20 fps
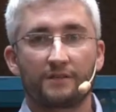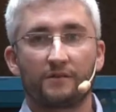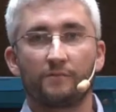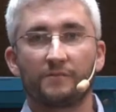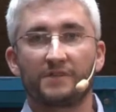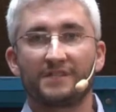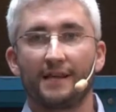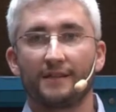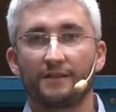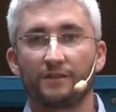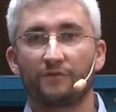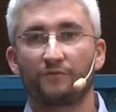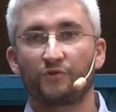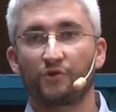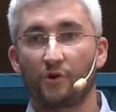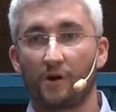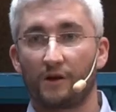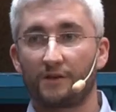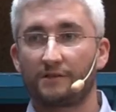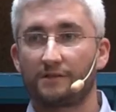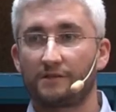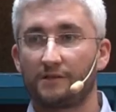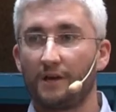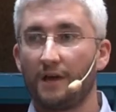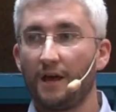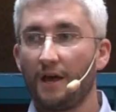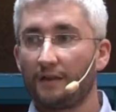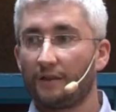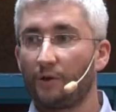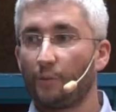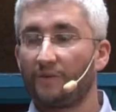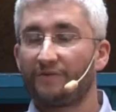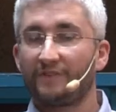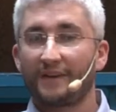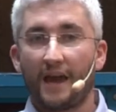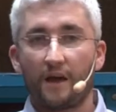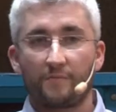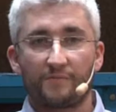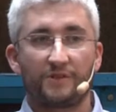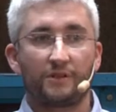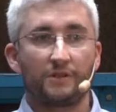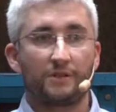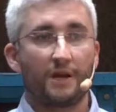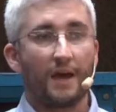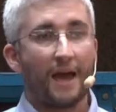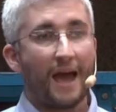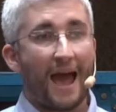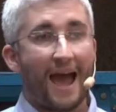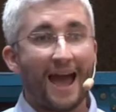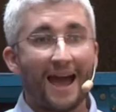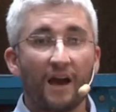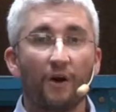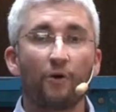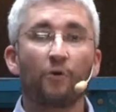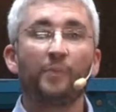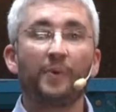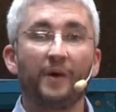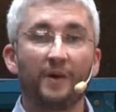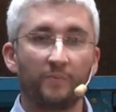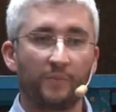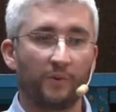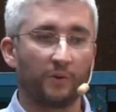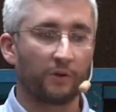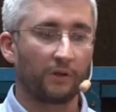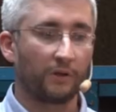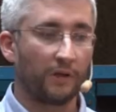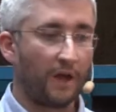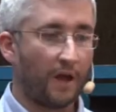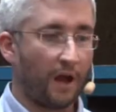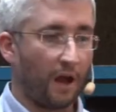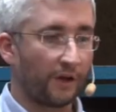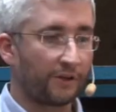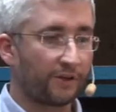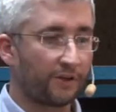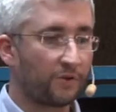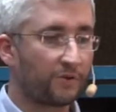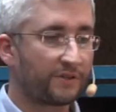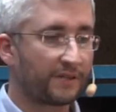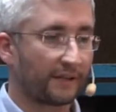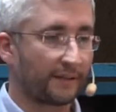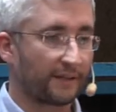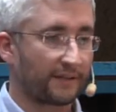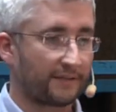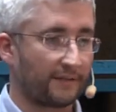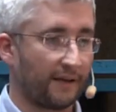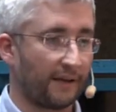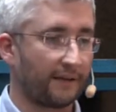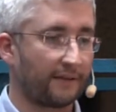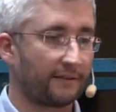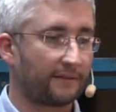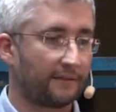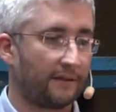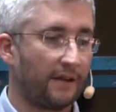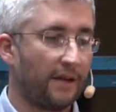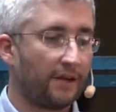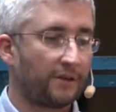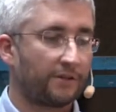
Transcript: some sense of trust that we've captured how people are using the site.